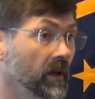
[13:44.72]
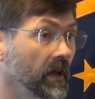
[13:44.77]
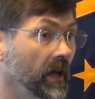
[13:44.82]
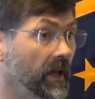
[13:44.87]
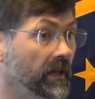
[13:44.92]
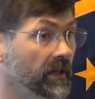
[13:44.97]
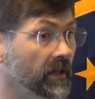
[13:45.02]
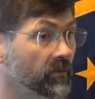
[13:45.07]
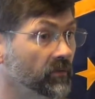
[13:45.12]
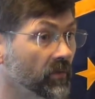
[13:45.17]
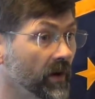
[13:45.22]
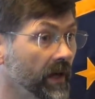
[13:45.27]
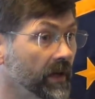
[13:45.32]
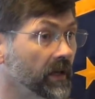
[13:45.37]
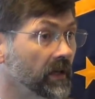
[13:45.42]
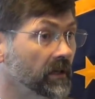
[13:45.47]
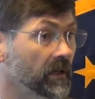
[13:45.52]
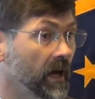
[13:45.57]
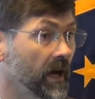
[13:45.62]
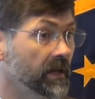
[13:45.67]
and then
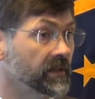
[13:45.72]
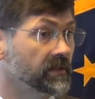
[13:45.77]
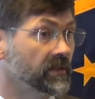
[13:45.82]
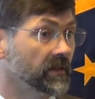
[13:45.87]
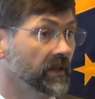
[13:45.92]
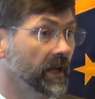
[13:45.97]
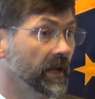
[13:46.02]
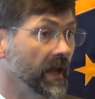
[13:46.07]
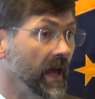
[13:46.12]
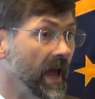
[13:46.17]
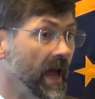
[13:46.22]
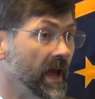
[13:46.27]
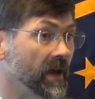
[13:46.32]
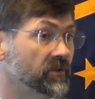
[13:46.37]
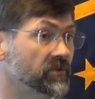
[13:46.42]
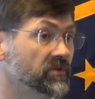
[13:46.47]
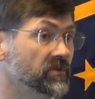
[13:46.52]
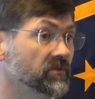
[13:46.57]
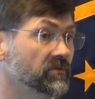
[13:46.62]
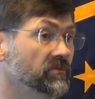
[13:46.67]
recognizing that
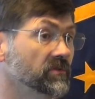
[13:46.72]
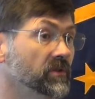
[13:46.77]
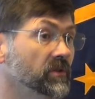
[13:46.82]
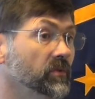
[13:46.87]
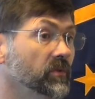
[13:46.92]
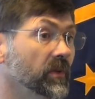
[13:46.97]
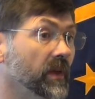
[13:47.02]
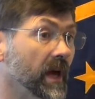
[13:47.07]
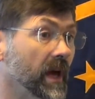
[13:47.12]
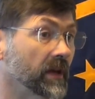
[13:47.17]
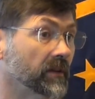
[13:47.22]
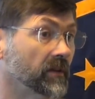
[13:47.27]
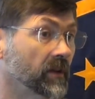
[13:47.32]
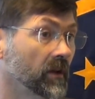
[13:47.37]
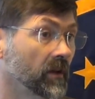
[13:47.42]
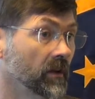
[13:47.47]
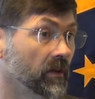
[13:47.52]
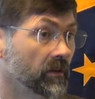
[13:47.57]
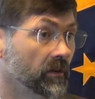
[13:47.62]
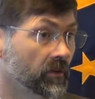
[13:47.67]
as you do that,
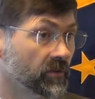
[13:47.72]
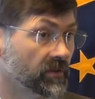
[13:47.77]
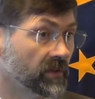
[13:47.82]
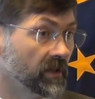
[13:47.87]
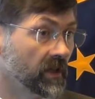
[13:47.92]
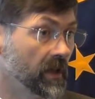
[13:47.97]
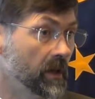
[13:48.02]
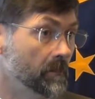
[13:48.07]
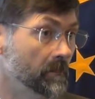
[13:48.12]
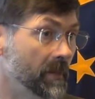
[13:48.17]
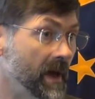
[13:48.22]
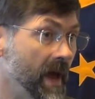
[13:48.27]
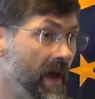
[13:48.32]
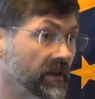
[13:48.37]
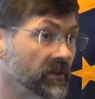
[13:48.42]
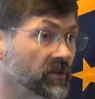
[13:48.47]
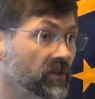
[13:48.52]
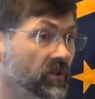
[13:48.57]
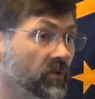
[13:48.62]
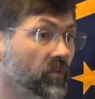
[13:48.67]
there's an
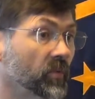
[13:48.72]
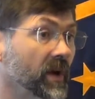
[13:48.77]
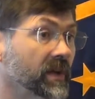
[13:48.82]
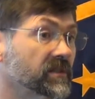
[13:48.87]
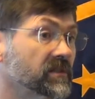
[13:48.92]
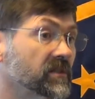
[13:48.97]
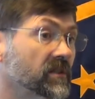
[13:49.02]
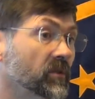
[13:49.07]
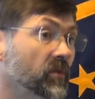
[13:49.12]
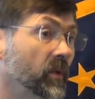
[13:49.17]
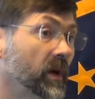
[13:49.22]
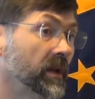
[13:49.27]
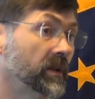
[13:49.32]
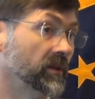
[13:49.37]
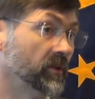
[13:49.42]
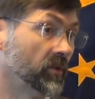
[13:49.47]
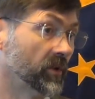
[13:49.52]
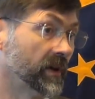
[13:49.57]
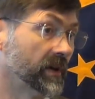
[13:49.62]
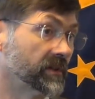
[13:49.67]
impact to the rest of the way
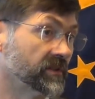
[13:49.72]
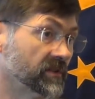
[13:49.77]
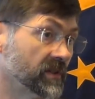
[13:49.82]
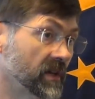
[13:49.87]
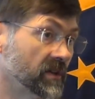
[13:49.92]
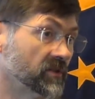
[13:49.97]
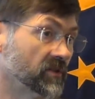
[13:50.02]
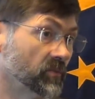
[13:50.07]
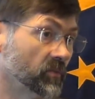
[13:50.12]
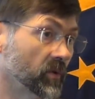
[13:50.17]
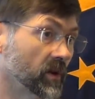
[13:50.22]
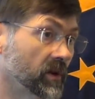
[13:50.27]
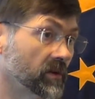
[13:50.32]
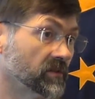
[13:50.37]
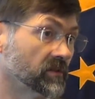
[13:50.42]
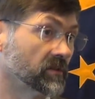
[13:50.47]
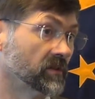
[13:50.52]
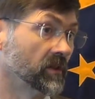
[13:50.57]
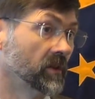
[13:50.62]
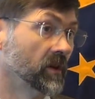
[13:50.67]
the organization
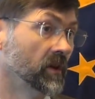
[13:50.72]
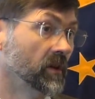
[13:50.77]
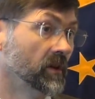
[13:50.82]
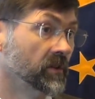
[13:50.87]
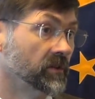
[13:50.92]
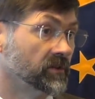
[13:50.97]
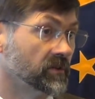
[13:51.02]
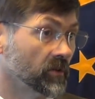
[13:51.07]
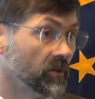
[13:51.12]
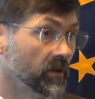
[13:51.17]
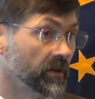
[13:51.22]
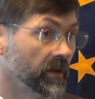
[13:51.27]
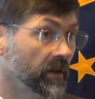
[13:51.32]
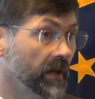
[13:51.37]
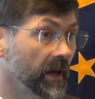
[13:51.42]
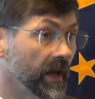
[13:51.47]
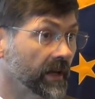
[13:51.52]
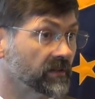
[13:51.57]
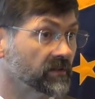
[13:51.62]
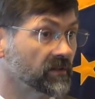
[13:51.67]
works. So in the
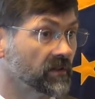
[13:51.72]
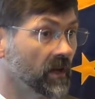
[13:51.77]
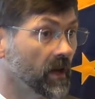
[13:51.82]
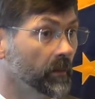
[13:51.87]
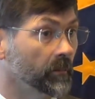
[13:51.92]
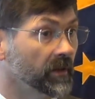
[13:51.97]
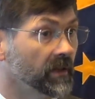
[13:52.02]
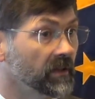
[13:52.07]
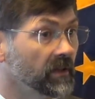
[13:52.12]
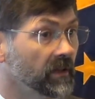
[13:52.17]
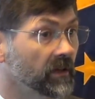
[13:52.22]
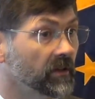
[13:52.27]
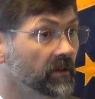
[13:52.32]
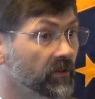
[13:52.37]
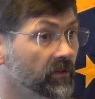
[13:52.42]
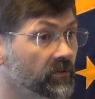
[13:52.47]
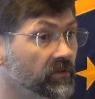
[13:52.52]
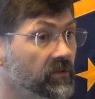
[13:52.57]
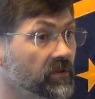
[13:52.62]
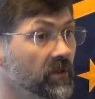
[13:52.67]
next coming
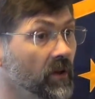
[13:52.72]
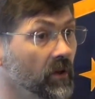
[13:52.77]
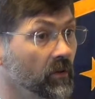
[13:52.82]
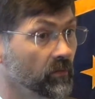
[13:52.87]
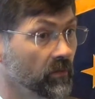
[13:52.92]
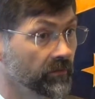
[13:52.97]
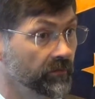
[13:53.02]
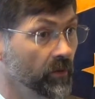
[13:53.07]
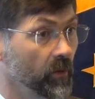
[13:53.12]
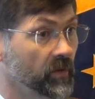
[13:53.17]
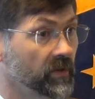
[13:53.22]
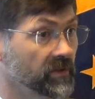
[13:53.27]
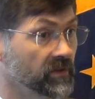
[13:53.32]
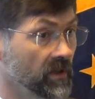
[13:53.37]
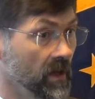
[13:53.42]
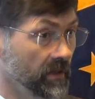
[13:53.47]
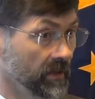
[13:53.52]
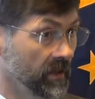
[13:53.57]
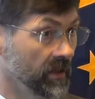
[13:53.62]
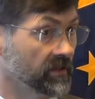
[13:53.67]
years, we're focused
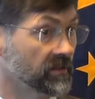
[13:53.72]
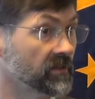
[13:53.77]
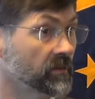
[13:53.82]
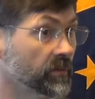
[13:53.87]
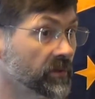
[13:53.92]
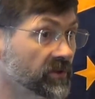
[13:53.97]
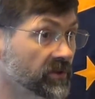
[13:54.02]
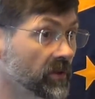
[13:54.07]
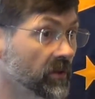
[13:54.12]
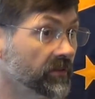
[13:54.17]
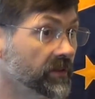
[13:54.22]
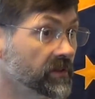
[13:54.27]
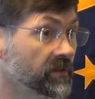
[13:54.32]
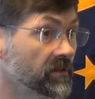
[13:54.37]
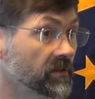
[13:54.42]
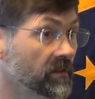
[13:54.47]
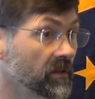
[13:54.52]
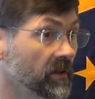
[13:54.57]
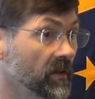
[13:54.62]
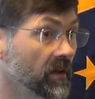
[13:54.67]
on customer
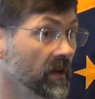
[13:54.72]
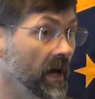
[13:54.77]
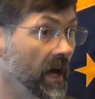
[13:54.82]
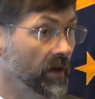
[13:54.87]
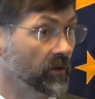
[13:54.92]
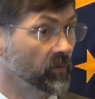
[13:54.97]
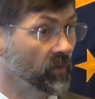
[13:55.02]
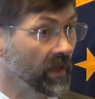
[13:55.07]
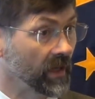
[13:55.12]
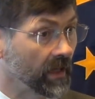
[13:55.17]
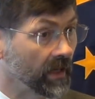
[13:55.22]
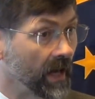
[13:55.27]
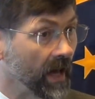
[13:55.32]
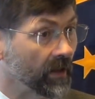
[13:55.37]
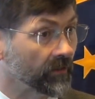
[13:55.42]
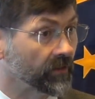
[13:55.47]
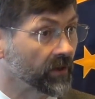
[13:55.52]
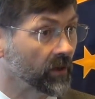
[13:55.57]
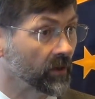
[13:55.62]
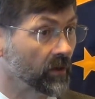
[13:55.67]
service. How do we get
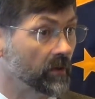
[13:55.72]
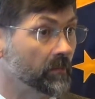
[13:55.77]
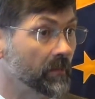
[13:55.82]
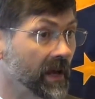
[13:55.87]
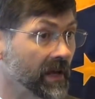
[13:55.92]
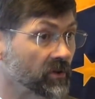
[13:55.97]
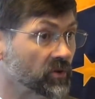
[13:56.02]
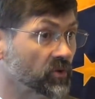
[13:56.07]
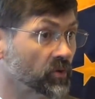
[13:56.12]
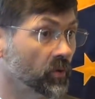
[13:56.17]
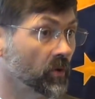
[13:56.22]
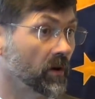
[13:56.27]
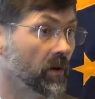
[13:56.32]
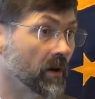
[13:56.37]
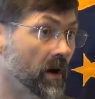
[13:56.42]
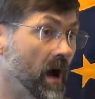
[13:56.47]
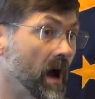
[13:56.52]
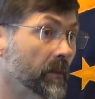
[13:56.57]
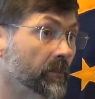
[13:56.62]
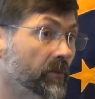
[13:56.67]
out there and make
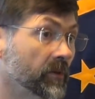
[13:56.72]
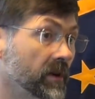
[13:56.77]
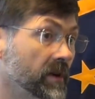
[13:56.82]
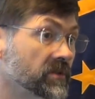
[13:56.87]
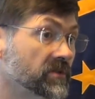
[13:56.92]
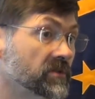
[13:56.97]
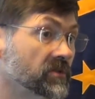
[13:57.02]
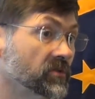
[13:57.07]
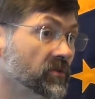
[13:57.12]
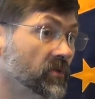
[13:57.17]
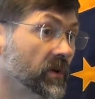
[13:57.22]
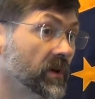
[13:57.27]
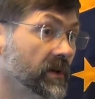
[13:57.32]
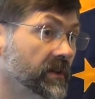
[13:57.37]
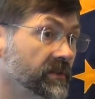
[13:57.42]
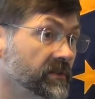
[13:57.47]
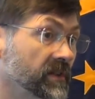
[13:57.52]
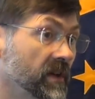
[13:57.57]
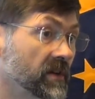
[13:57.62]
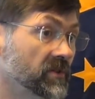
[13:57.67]
sure our operations
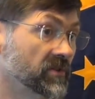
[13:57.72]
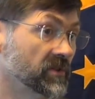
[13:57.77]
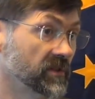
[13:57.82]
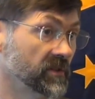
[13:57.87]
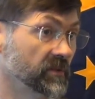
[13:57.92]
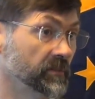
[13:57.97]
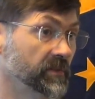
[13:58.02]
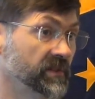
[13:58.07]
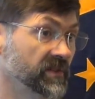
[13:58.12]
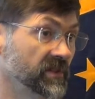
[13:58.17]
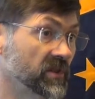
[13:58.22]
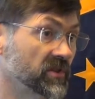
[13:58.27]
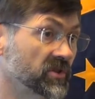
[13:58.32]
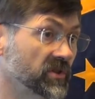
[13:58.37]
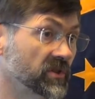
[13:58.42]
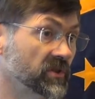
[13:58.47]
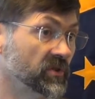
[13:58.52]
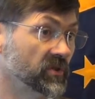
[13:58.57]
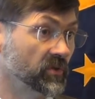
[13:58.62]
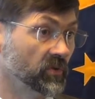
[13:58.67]
organization is
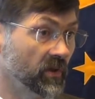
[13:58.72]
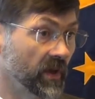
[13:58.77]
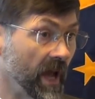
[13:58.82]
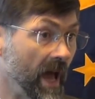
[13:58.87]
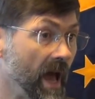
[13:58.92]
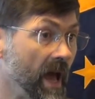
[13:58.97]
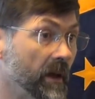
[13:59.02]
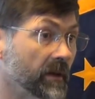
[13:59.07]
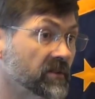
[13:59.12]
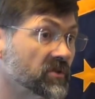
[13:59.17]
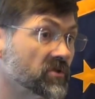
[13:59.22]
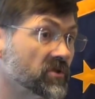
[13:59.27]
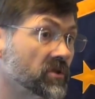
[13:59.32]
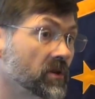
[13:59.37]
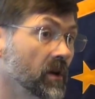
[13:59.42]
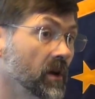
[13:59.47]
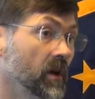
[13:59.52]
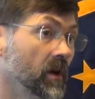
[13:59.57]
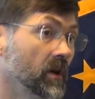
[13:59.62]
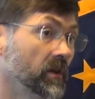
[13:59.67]
positioned to catch
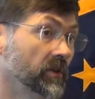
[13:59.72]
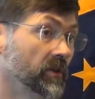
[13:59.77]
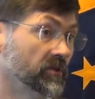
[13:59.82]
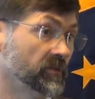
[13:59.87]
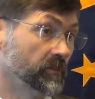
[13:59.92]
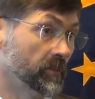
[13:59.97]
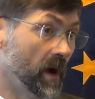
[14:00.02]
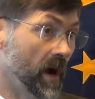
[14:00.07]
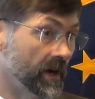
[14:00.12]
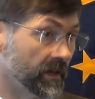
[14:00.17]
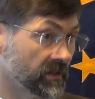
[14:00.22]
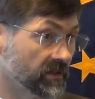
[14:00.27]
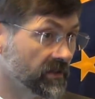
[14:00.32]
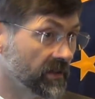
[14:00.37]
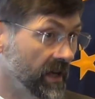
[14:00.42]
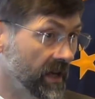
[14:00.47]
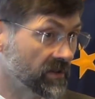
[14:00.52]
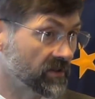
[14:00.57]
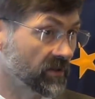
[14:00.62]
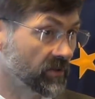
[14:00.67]
those products
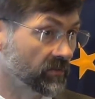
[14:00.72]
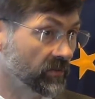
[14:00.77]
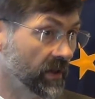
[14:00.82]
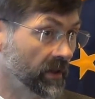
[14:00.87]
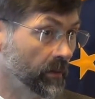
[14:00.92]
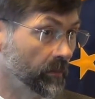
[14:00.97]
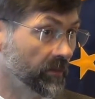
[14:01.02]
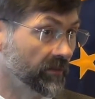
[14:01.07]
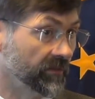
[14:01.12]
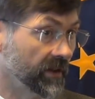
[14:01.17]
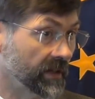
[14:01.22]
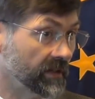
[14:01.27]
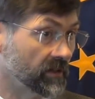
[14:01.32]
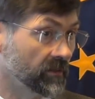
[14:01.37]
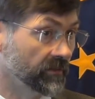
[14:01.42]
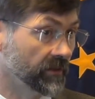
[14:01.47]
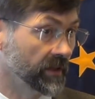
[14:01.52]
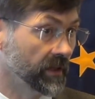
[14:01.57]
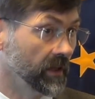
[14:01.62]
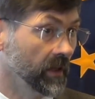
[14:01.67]
and actually run them
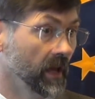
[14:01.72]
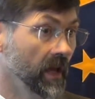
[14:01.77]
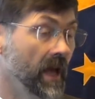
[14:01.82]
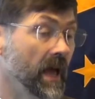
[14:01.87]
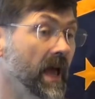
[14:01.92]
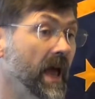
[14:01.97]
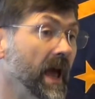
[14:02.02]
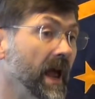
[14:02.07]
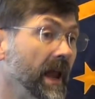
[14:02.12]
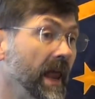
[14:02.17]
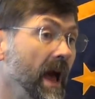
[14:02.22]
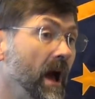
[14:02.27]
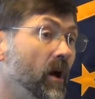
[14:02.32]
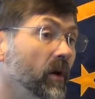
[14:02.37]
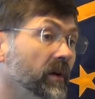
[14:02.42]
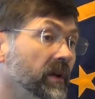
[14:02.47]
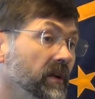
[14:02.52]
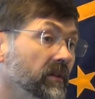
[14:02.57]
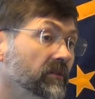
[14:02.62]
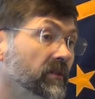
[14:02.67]
effectively? And
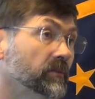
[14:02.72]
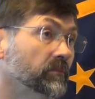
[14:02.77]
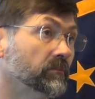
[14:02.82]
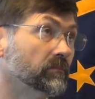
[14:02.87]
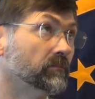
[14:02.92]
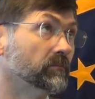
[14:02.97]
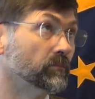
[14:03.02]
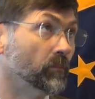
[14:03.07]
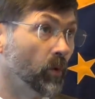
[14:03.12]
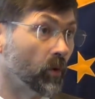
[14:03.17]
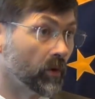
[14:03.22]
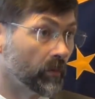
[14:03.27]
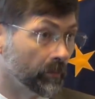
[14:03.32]
how, even more